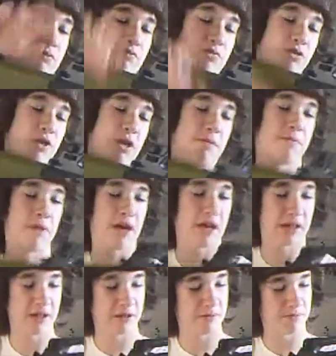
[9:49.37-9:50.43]
pull that
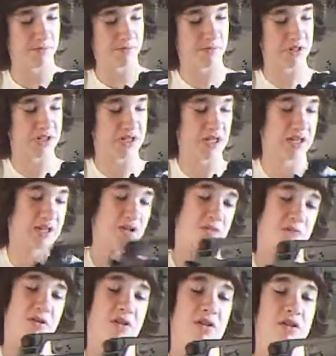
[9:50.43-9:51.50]
back. This stays
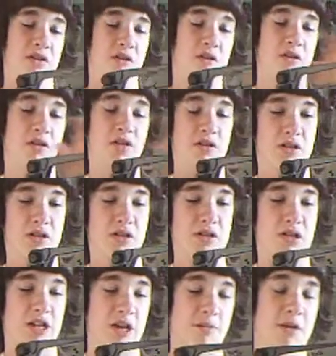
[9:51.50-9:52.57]
open.
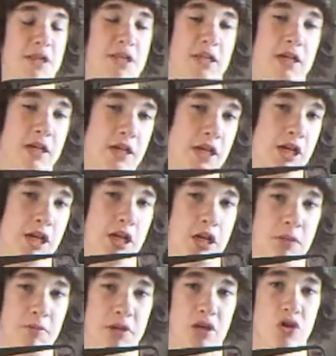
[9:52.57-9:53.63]
Slam it.
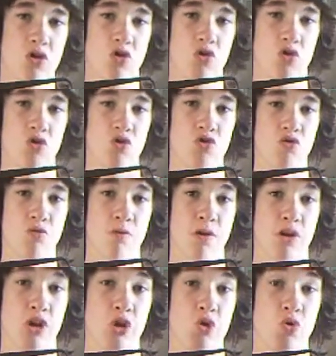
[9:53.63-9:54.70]
Be uber
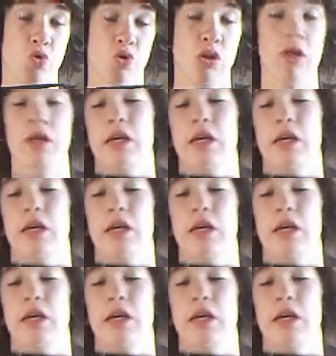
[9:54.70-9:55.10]
cool.